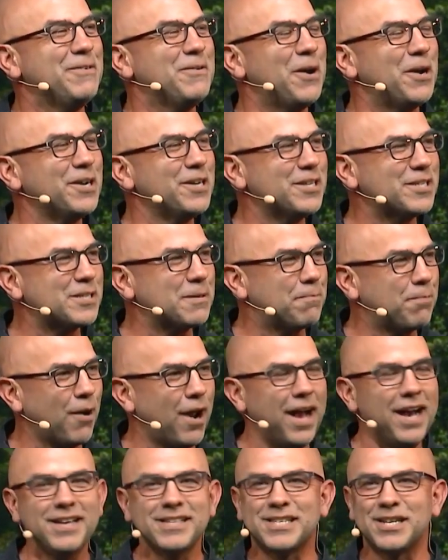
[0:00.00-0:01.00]
we wanted to
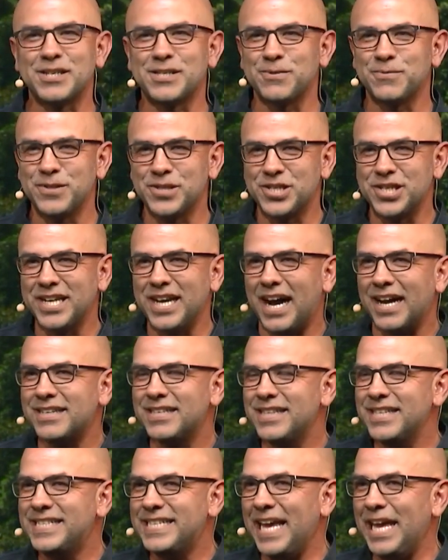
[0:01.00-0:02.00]
surprise her. So when she
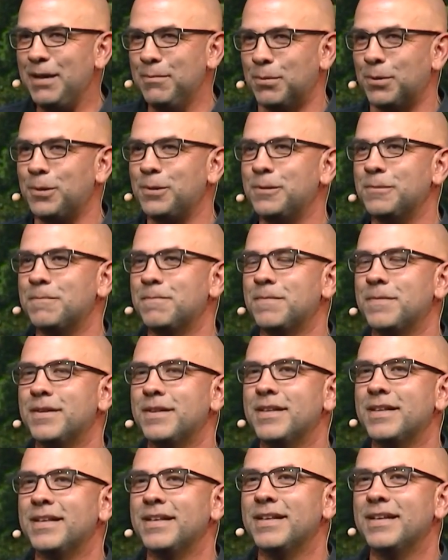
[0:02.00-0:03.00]
got to the table
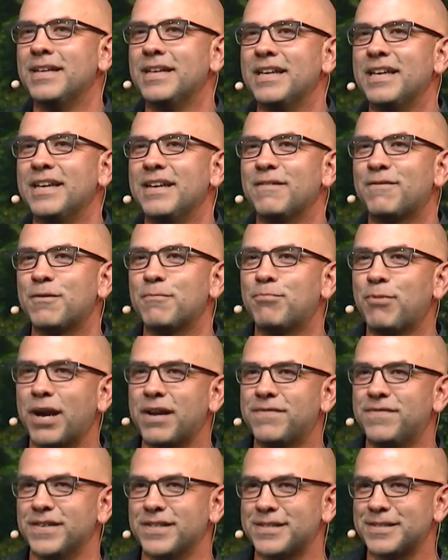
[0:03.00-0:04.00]
for
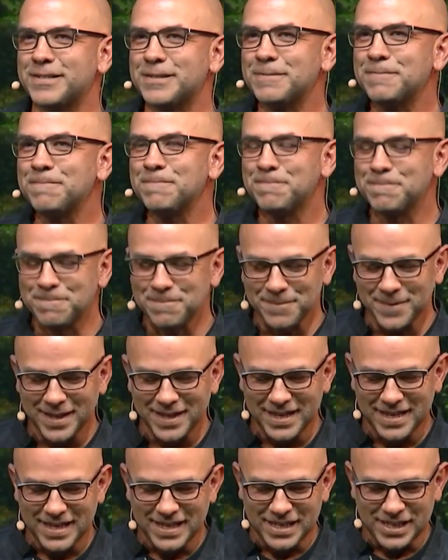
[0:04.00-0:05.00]
breakfast,
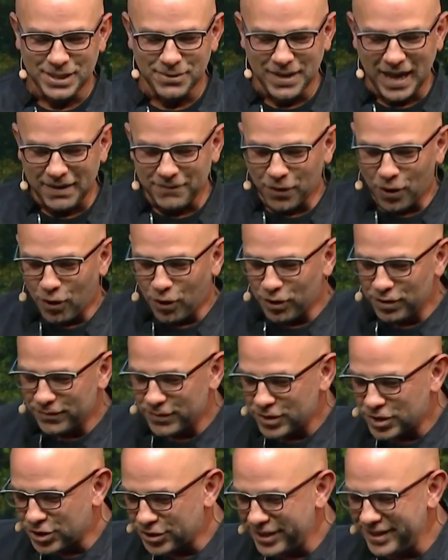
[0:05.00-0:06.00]
she would have all
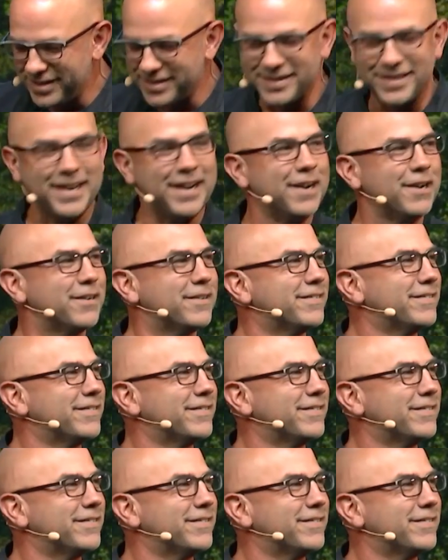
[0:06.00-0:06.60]
of her treats there.